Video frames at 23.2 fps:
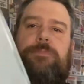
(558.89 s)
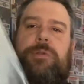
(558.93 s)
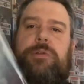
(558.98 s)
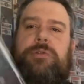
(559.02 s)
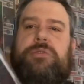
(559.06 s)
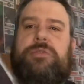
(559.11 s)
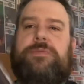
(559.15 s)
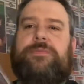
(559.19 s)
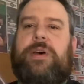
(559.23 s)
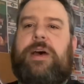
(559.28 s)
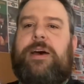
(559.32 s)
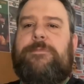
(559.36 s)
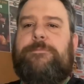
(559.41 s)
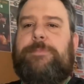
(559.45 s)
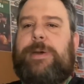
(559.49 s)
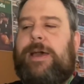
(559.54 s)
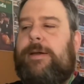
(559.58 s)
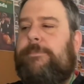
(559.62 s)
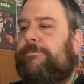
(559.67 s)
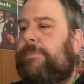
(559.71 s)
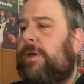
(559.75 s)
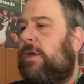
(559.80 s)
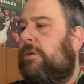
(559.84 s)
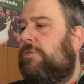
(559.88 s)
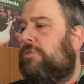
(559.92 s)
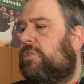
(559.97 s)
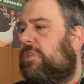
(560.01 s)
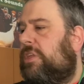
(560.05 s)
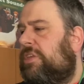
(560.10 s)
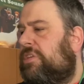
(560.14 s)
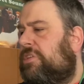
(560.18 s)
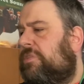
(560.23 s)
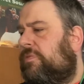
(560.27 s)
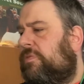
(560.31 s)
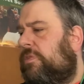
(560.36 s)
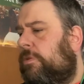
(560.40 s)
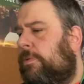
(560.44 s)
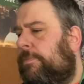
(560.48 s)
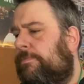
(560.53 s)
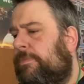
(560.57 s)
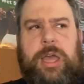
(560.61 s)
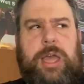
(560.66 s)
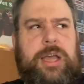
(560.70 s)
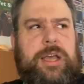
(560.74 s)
plus £5 postage from